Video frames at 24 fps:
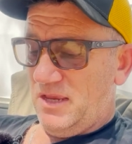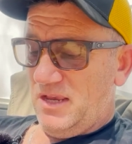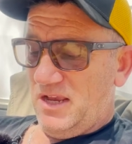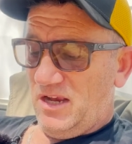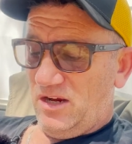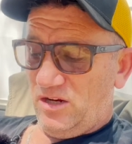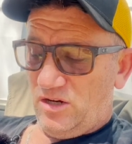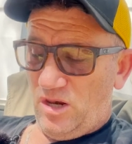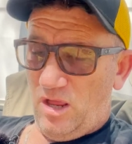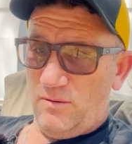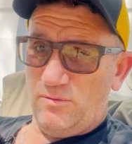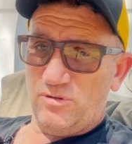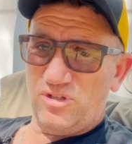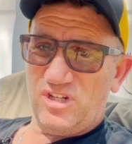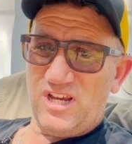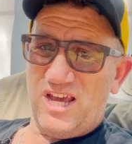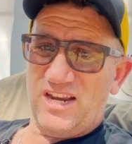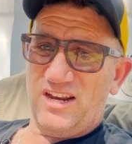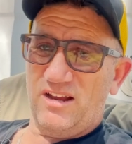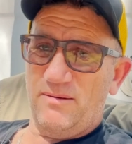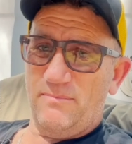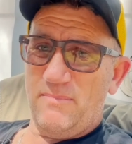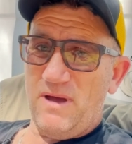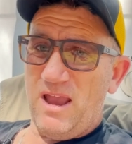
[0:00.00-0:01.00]
Global
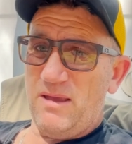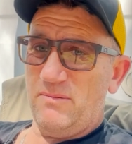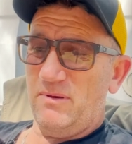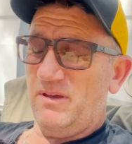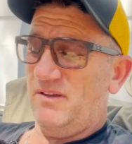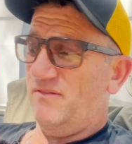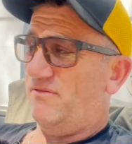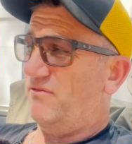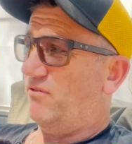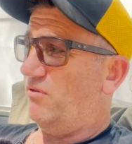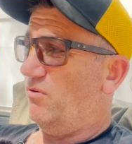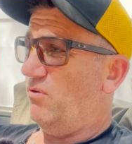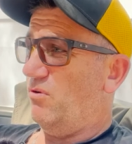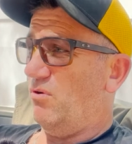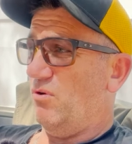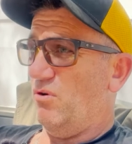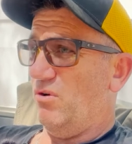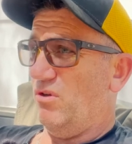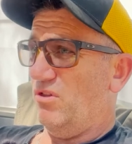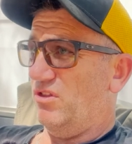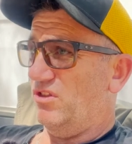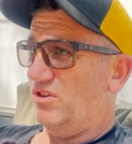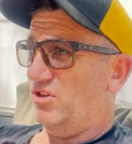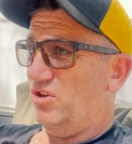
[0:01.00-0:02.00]
shutter maybe for
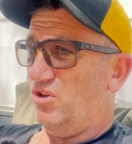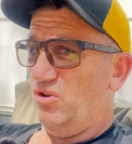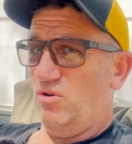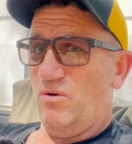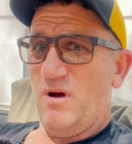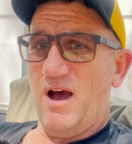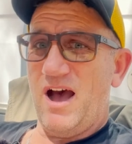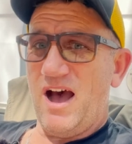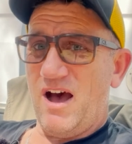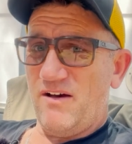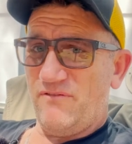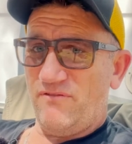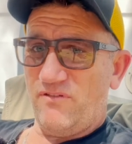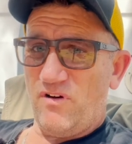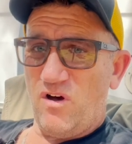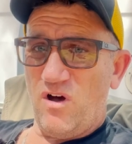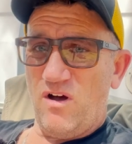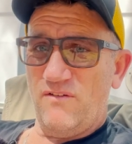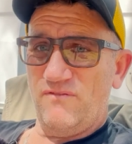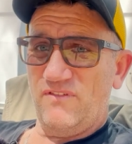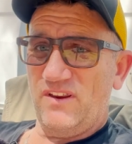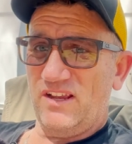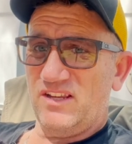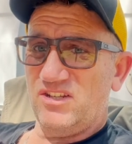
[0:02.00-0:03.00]
the new
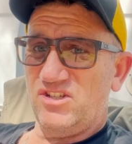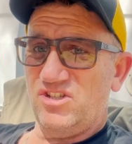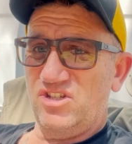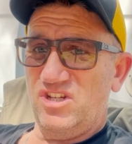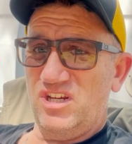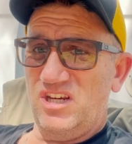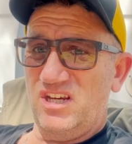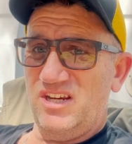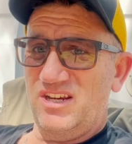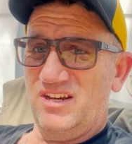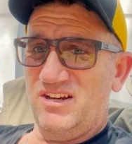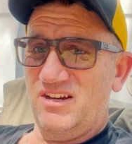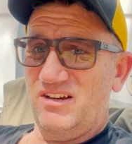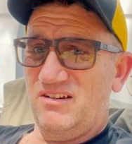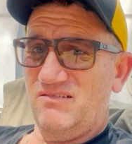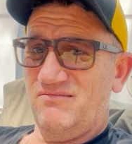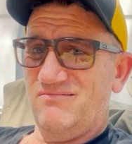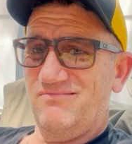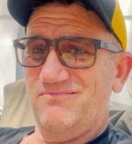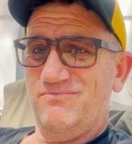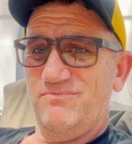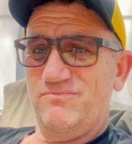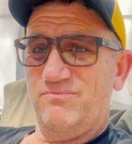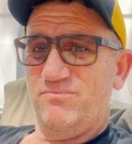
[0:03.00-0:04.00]
R5 next year,
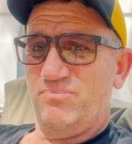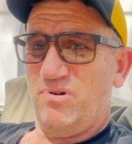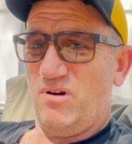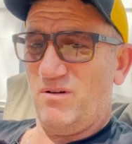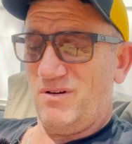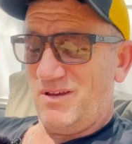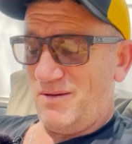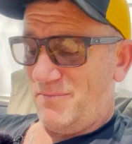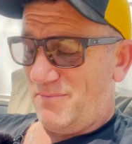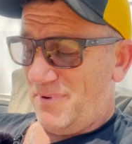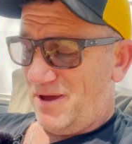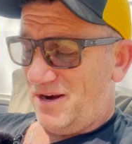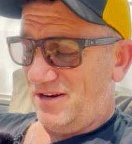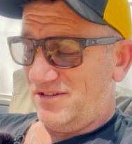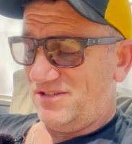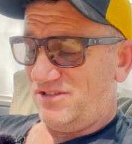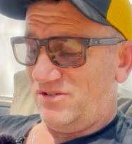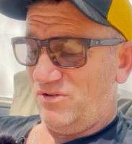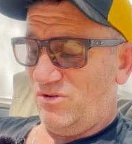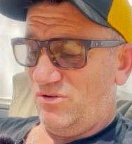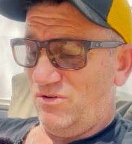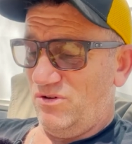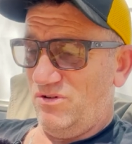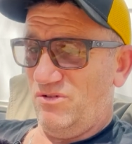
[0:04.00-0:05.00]
probably better
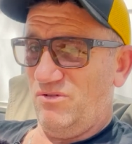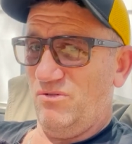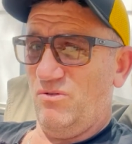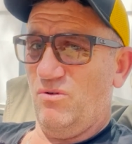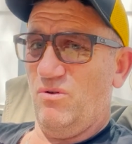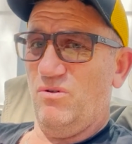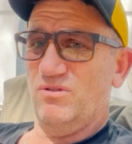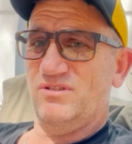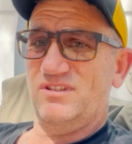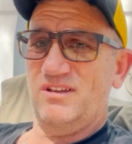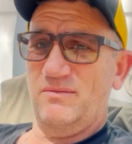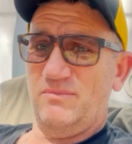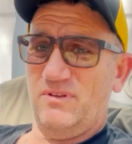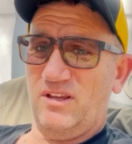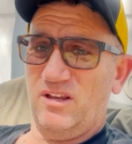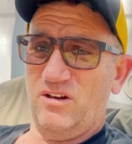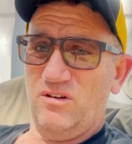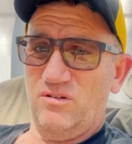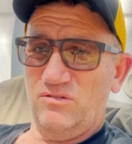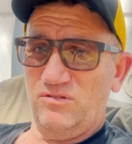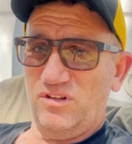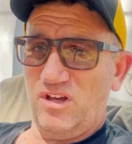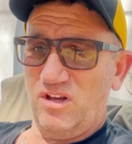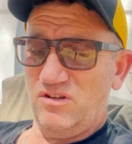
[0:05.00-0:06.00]
suited, or something
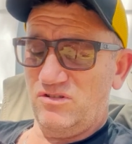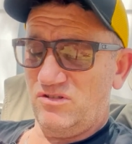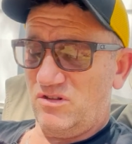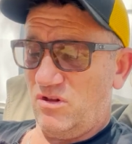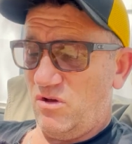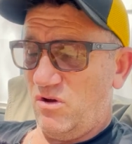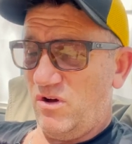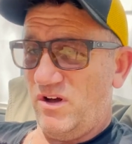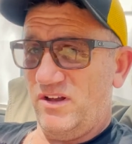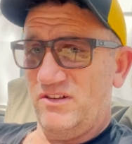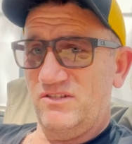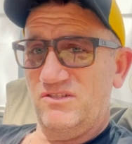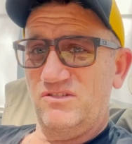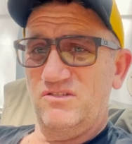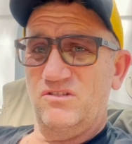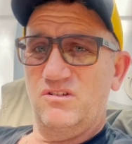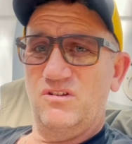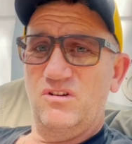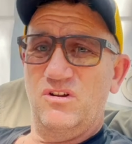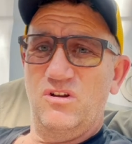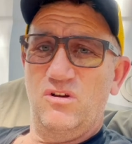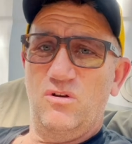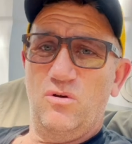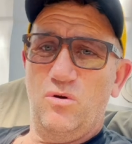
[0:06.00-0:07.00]
along those lines,
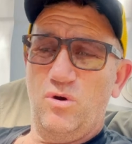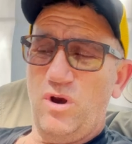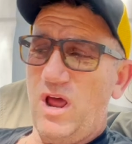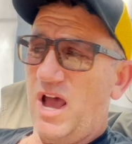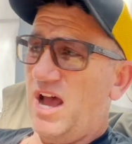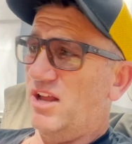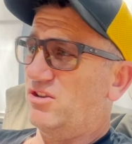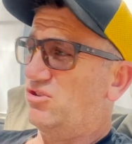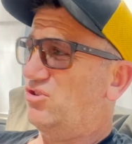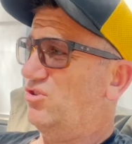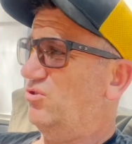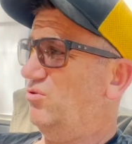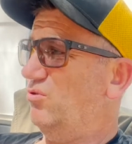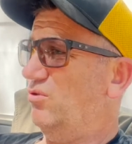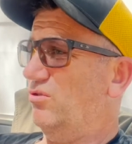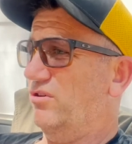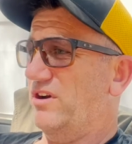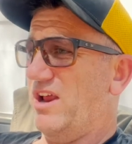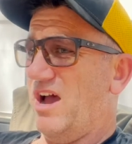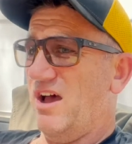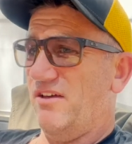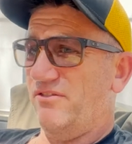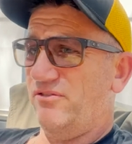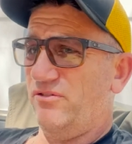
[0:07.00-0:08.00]
or an R2 or an
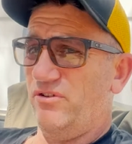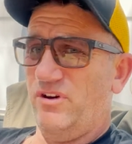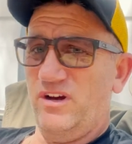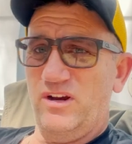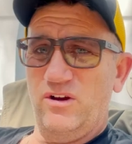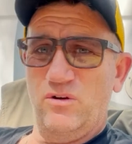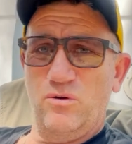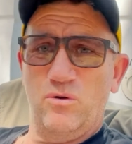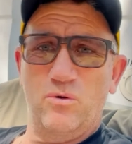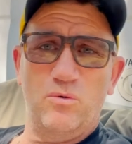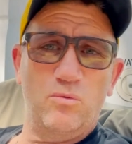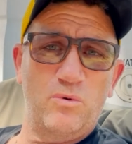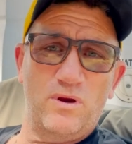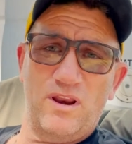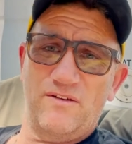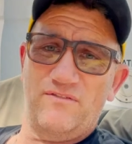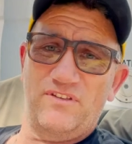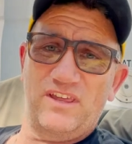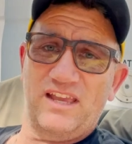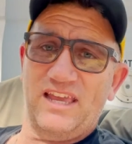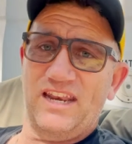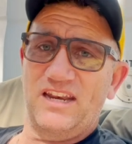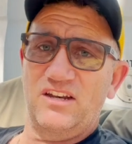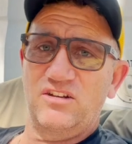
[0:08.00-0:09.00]
R3 or whatever they're
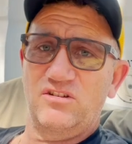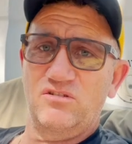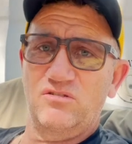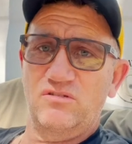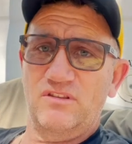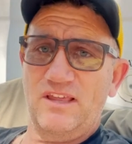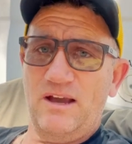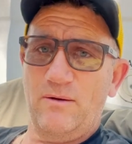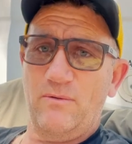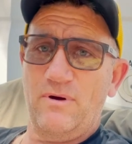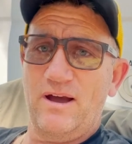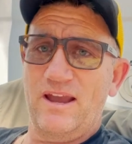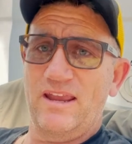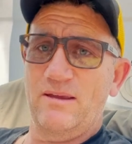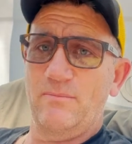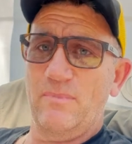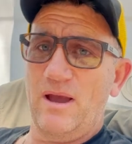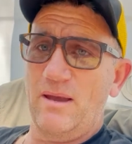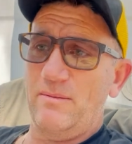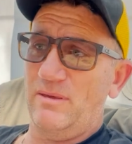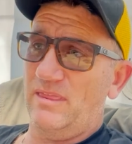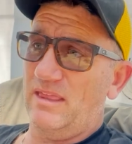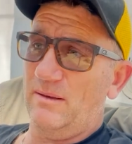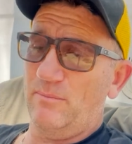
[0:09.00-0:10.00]
going to do that way.
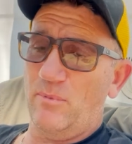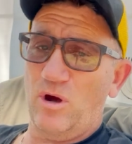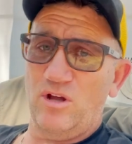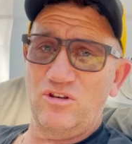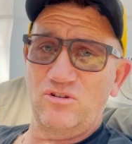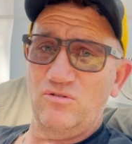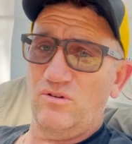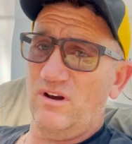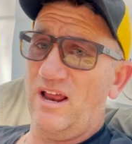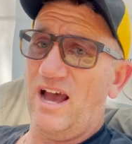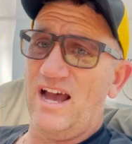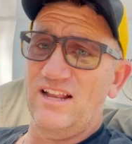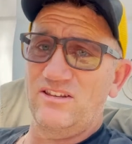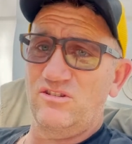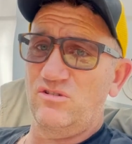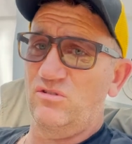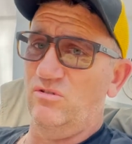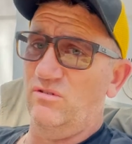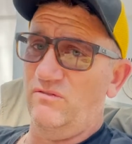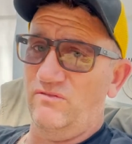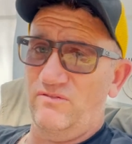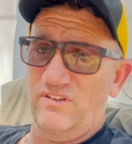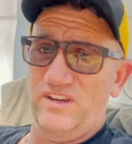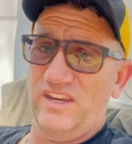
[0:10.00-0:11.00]
Maybe they might do an
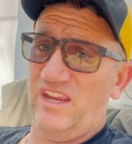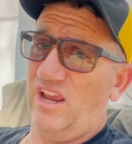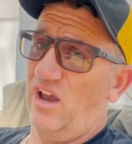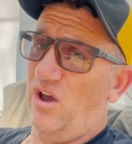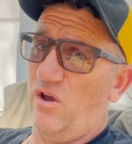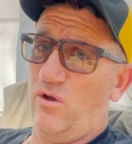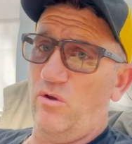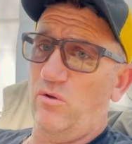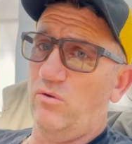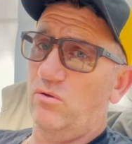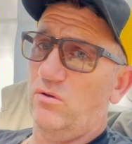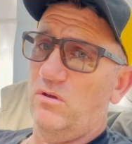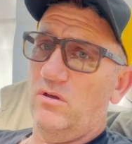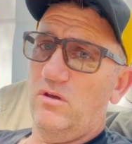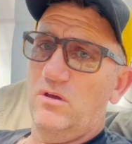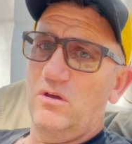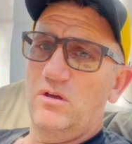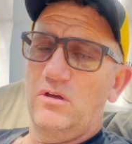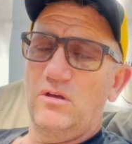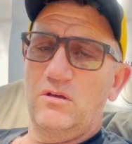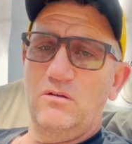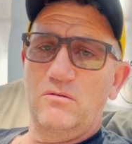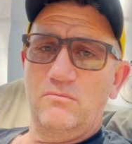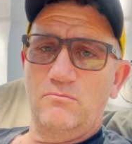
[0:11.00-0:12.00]
R2 video
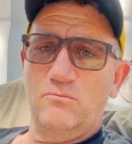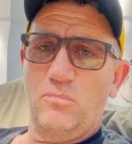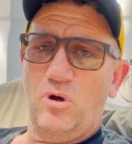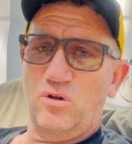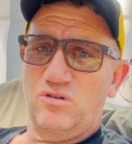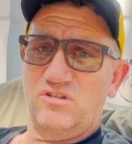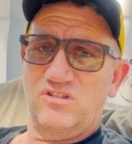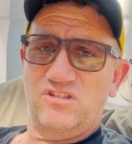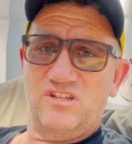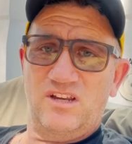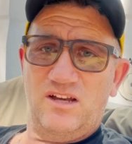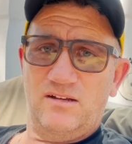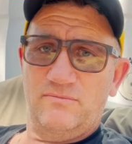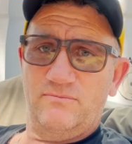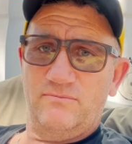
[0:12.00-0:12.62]
monster.